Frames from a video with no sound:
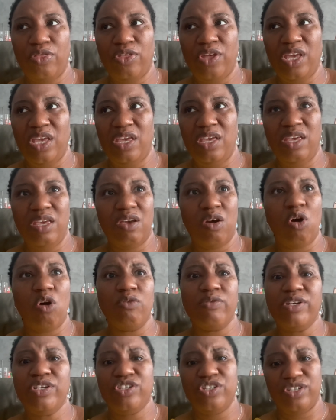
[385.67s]
the
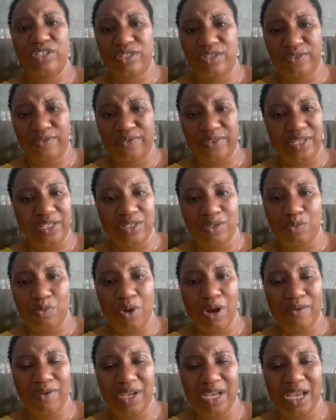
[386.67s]
origins of this and
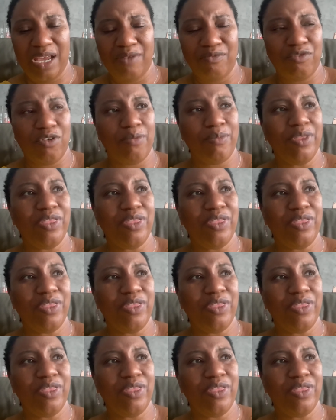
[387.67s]
where it came from,